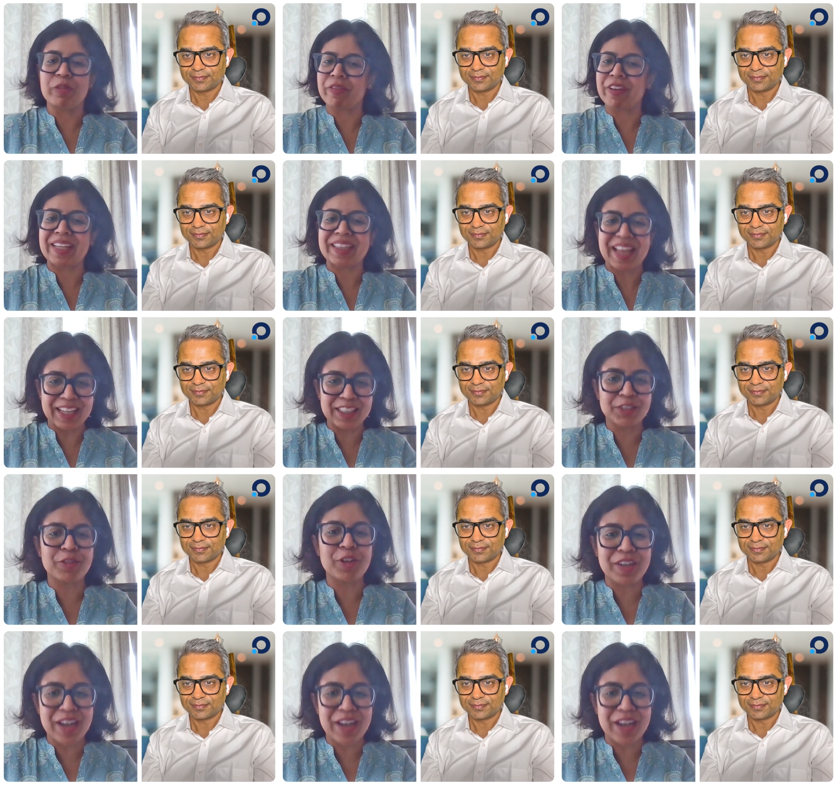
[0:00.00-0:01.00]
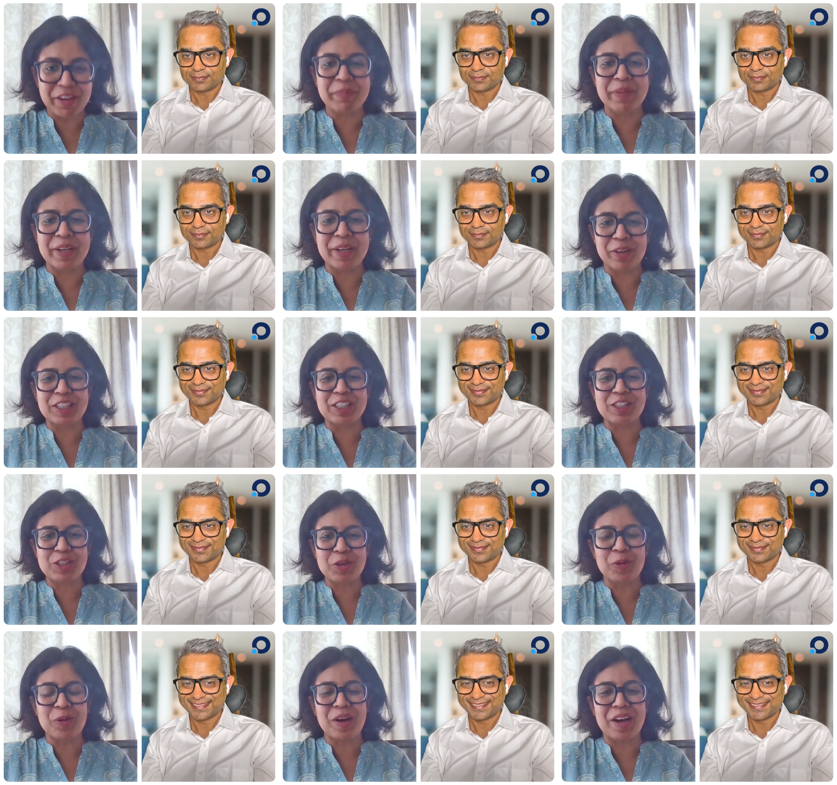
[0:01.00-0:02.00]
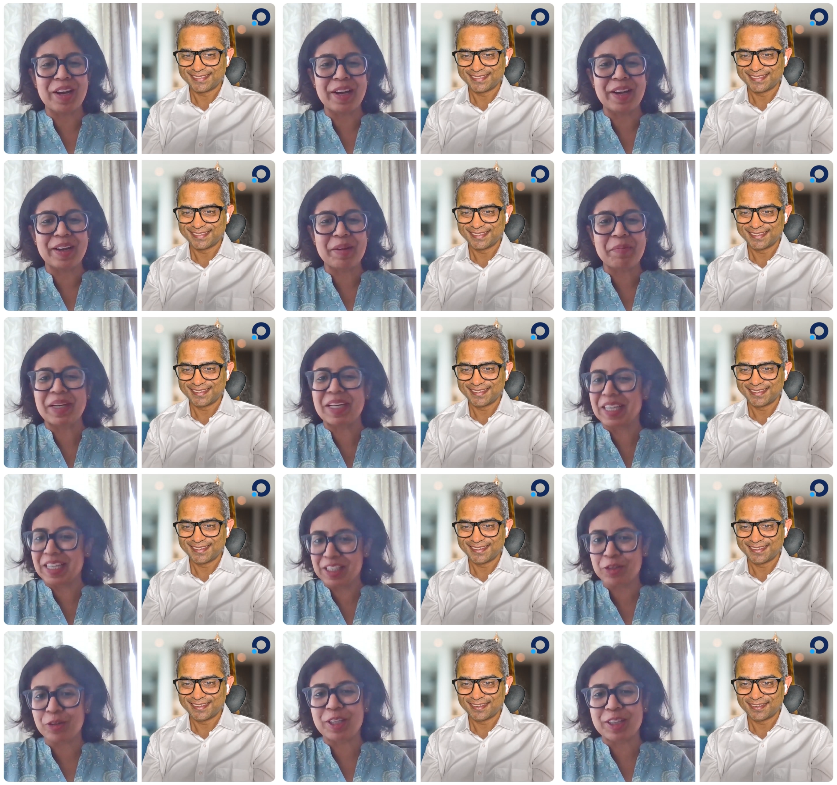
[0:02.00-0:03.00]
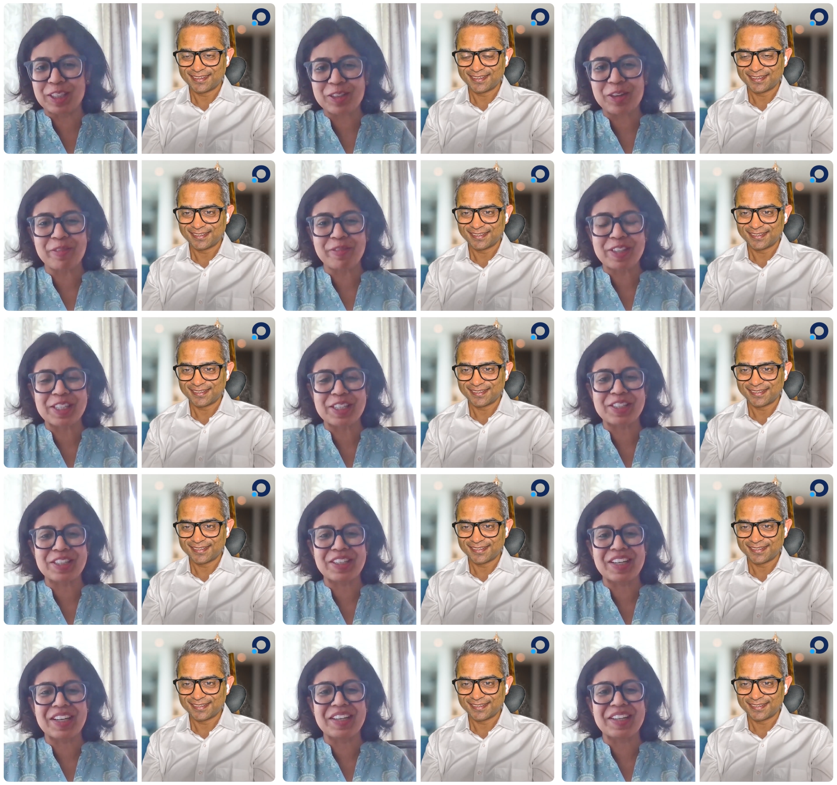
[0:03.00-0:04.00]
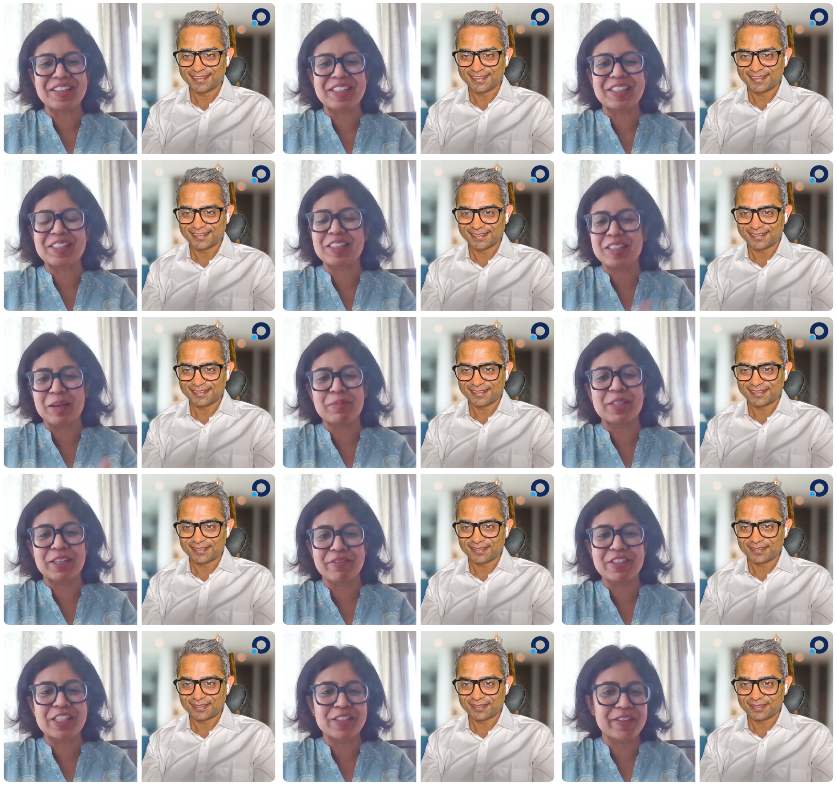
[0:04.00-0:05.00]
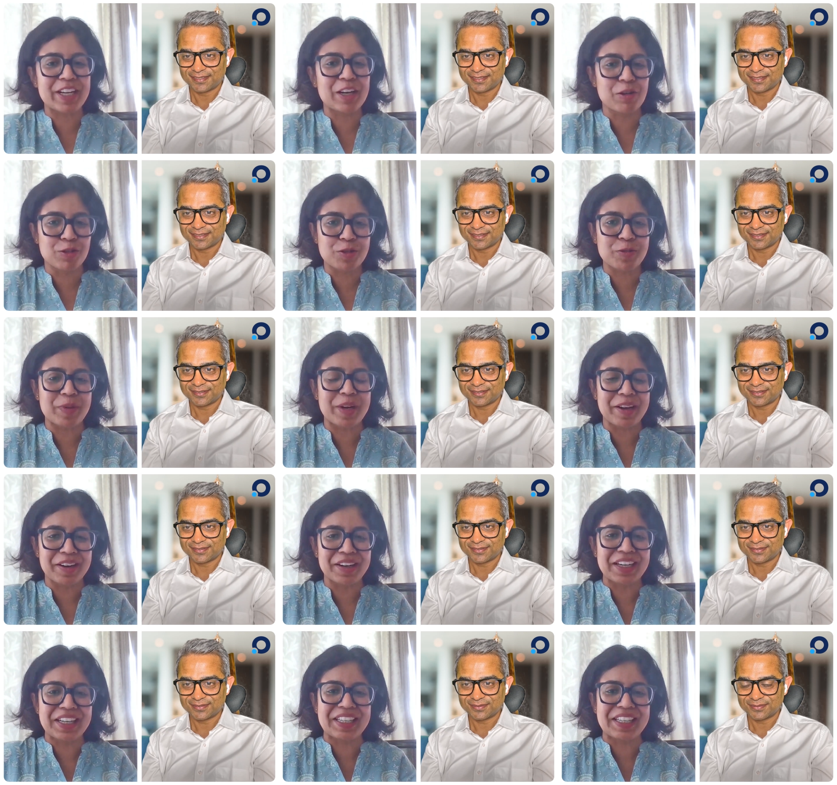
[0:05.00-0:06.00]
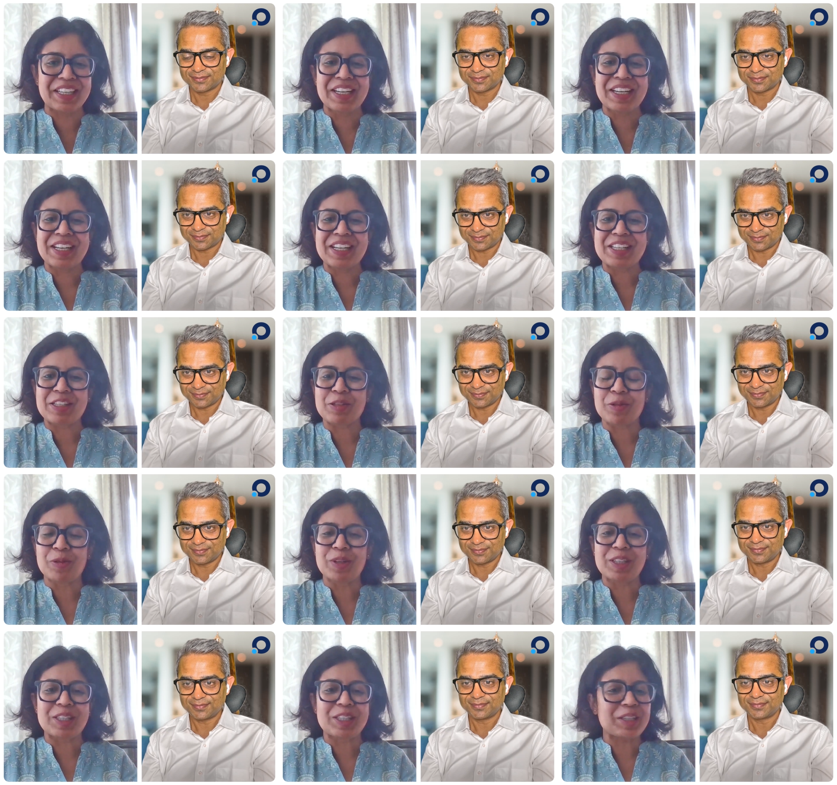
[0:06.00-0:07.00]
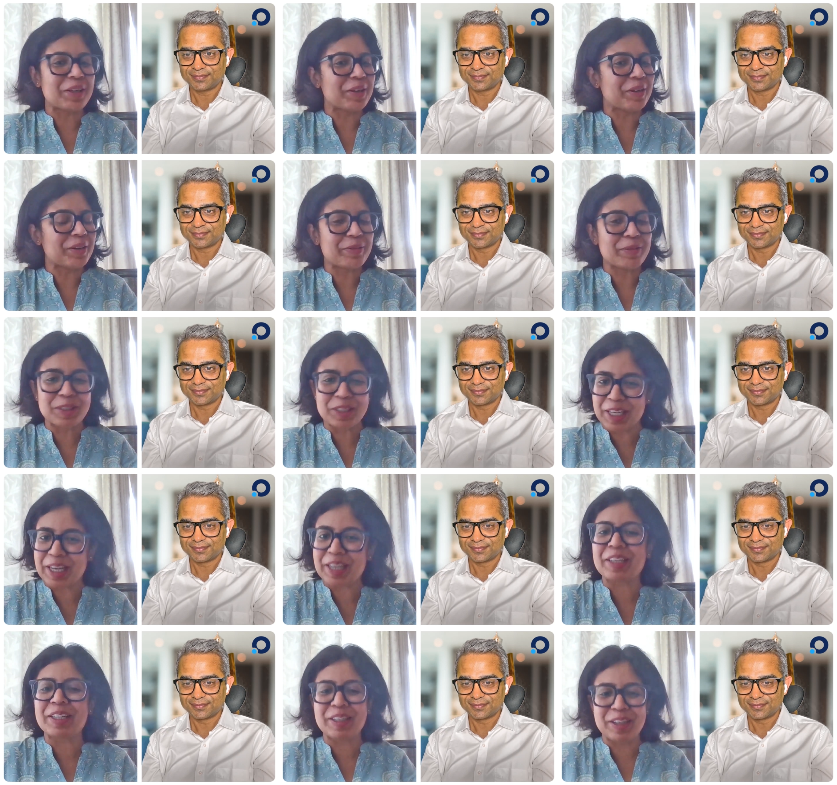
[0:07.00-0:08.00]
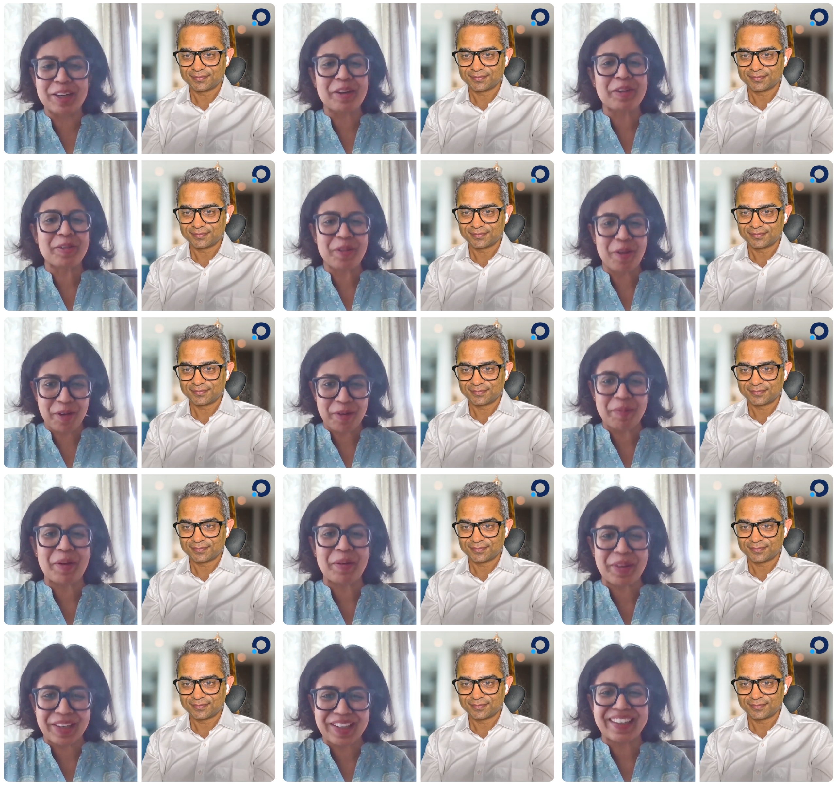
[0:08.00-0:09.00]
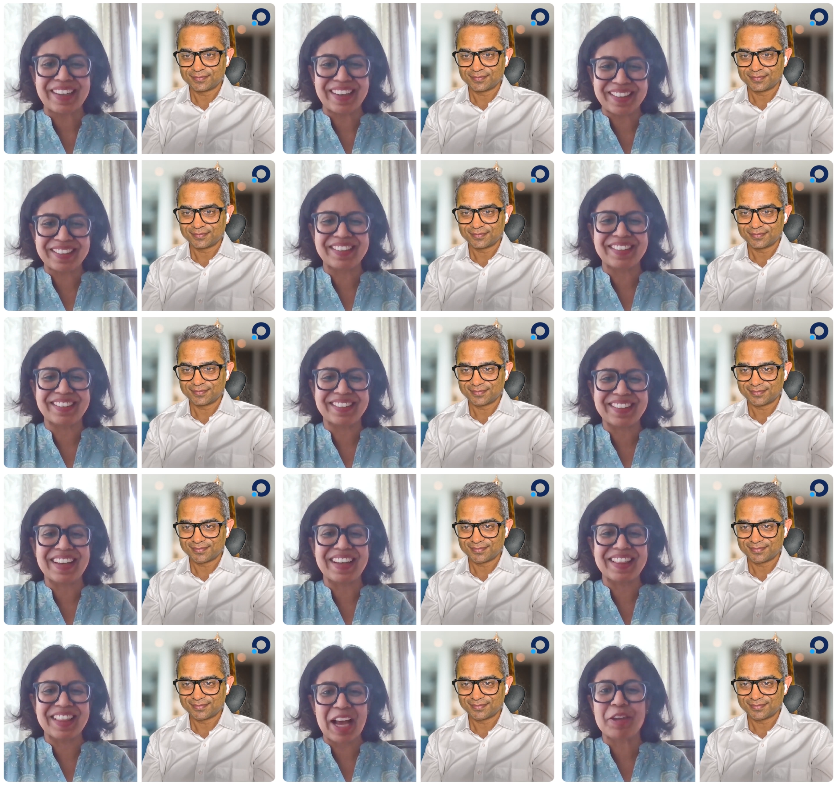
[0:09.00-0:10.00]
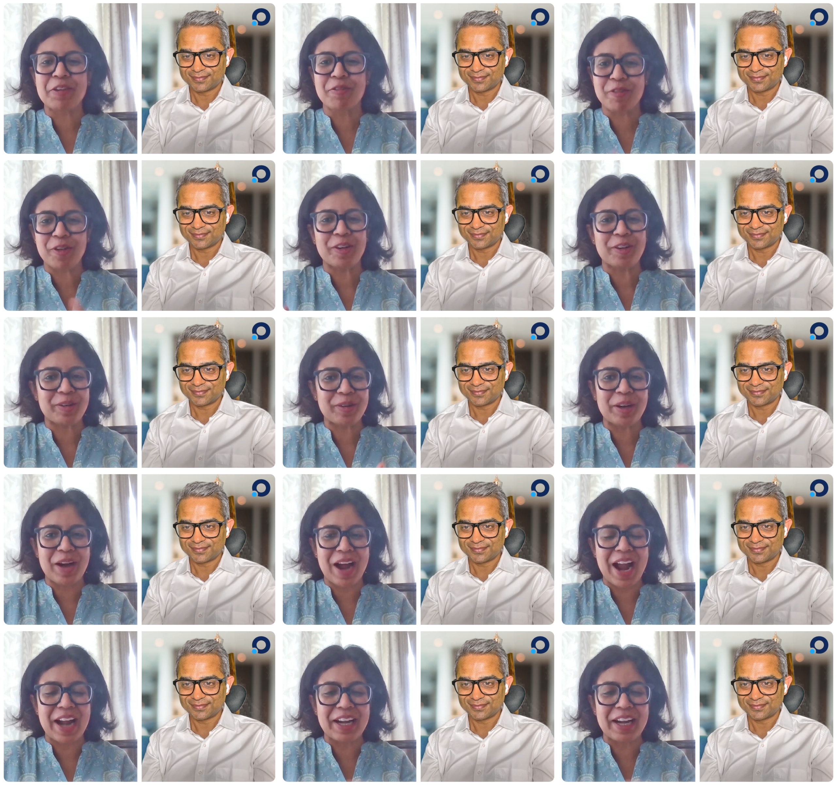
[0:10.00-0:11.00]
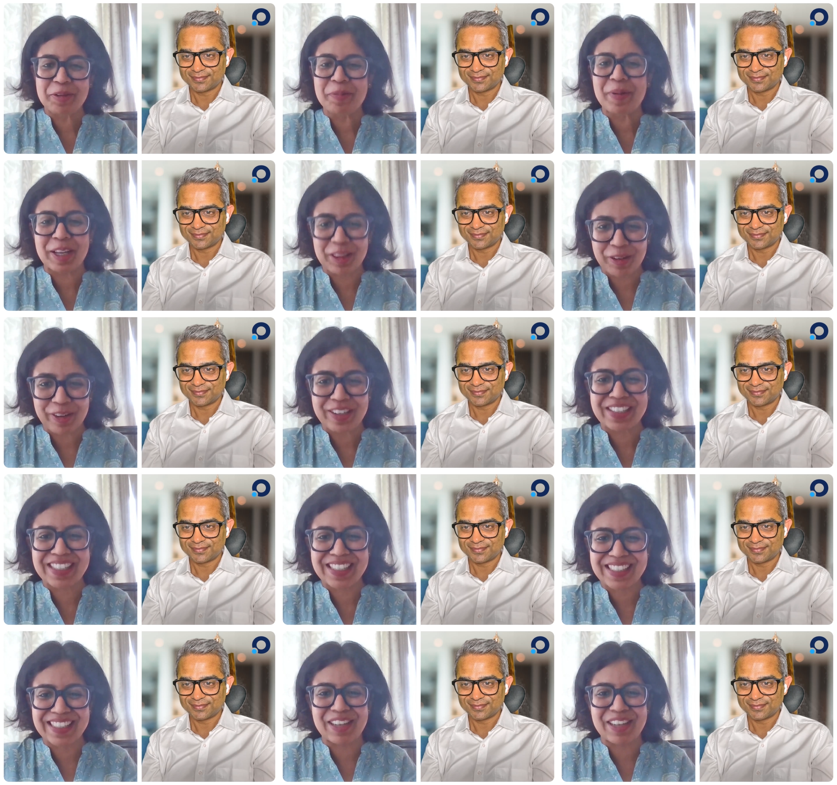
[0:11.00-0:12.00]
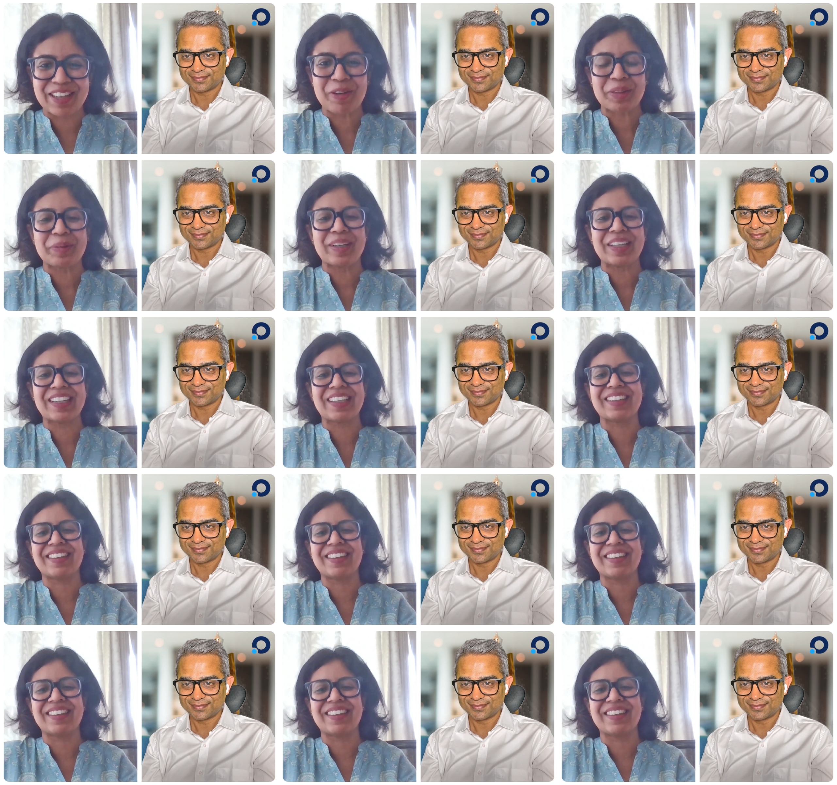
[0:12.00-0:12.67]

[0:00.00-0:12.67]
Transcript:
Speaker 1: Vivek, thanks for having me on this show. I completely enjoyed this conversation, and this is a subject which is very close to my heart. So it's uh, it was great uh, to talk about it, and thank you for uh, adding to my thoughts along the way.